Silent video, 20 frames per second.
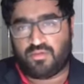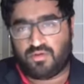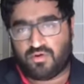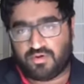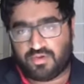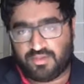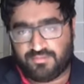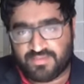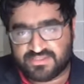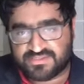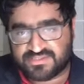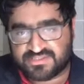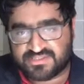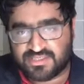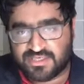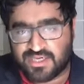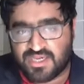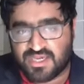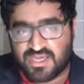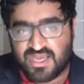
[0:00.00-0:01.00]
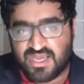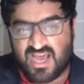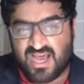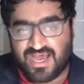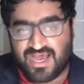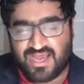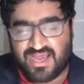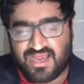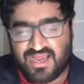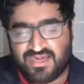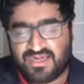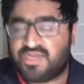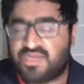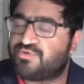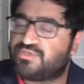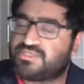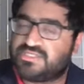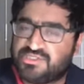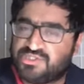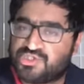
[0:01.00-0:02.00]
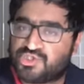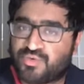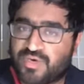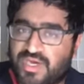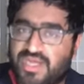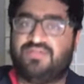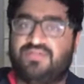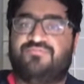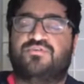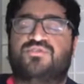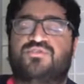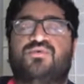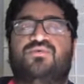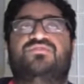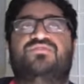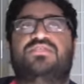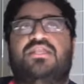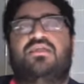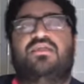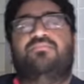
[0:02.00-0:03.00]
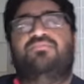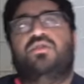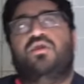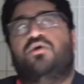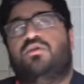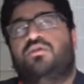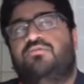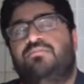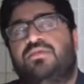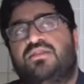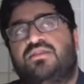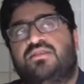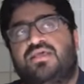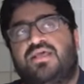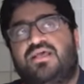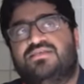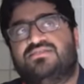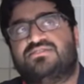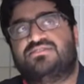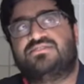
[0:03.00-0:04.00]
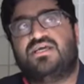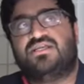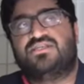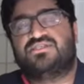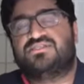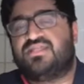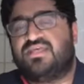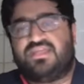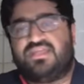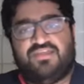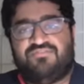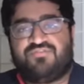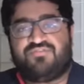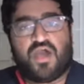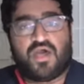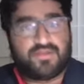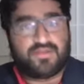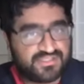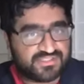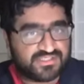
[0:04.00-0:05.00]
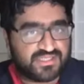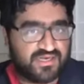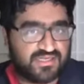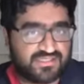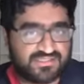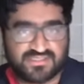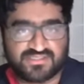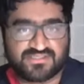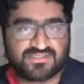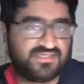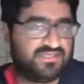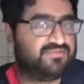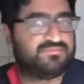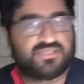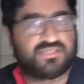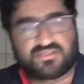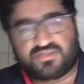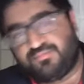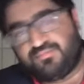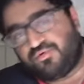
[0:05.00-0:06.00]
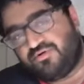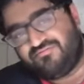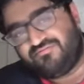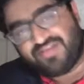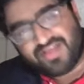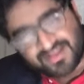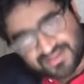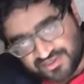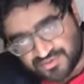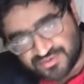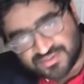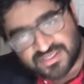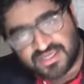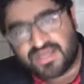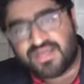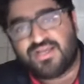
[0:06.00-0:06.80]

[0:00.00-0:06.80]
arguments, uh, and he critiques Craig for sort of setting up the argument as such, like, if God does not exist, then objective moral values